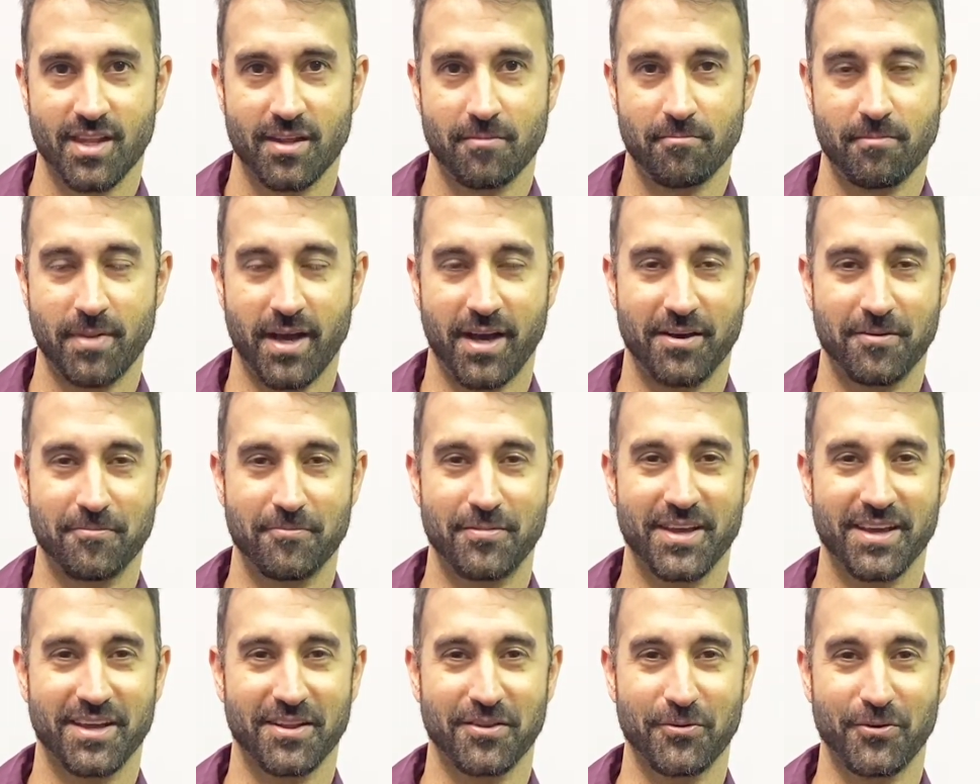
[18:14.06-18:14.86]
Mountain
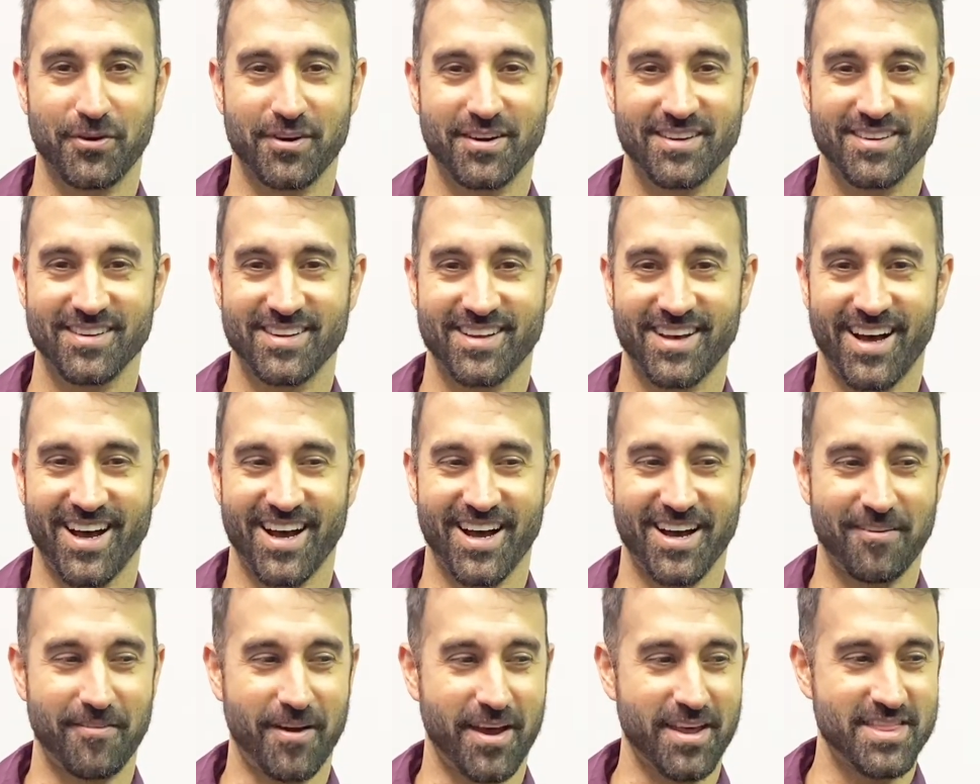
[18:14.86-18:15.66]
peak in the world?
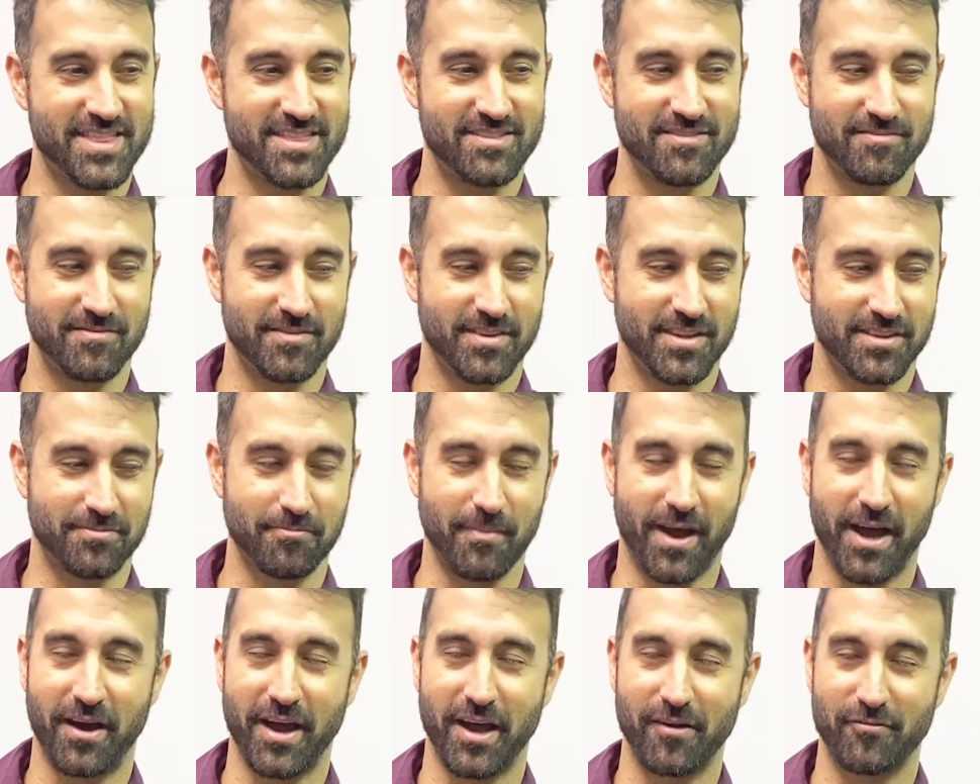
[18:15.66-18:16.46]
It's
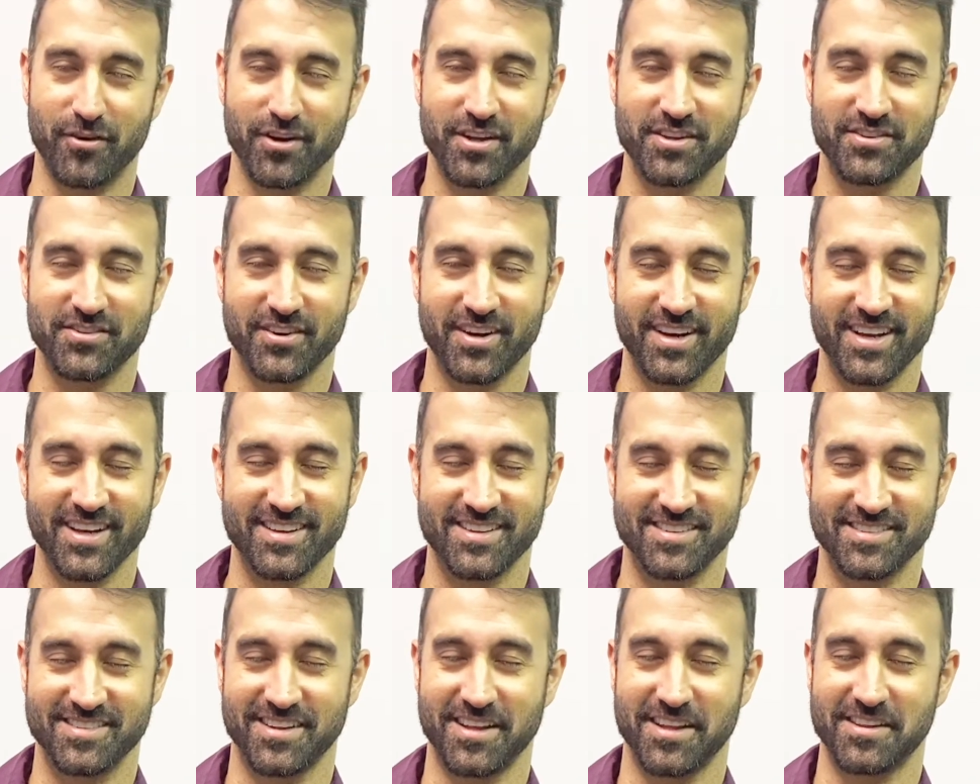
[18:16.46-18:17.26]
Mount Everest, right?
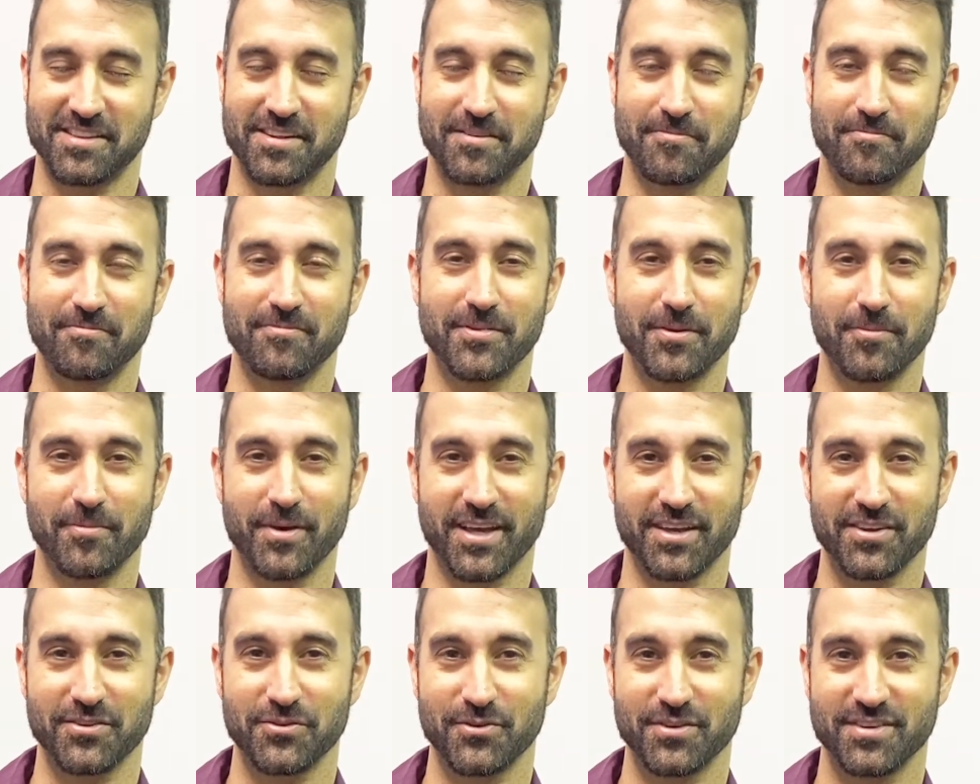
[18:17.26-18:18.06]
Is that the
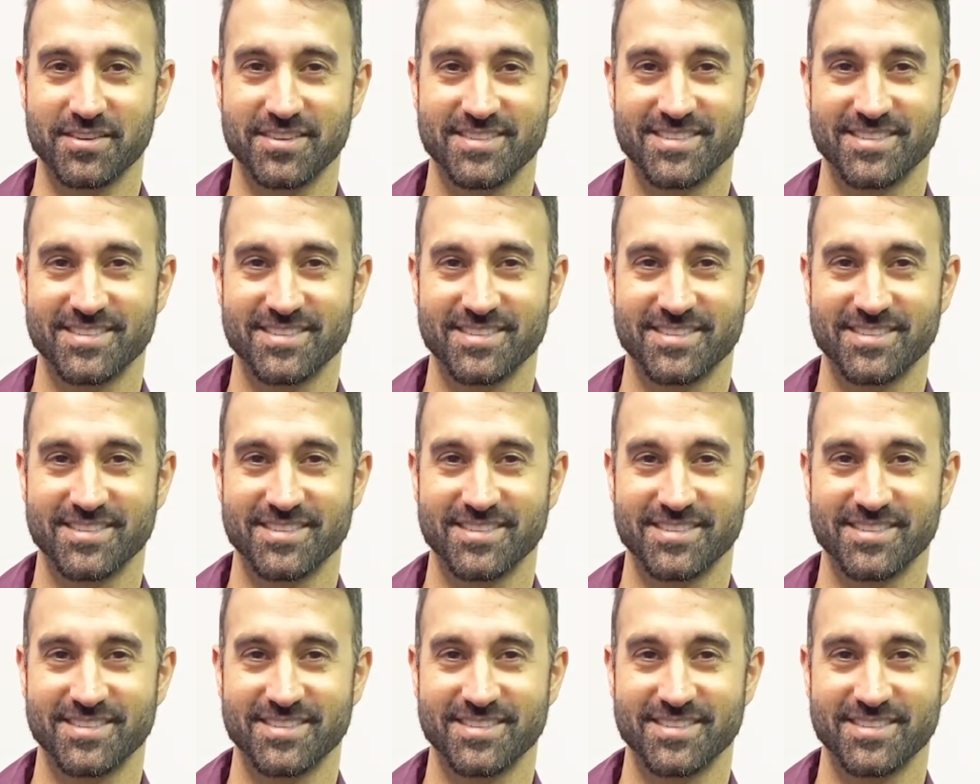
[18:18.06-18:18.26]
biggest one?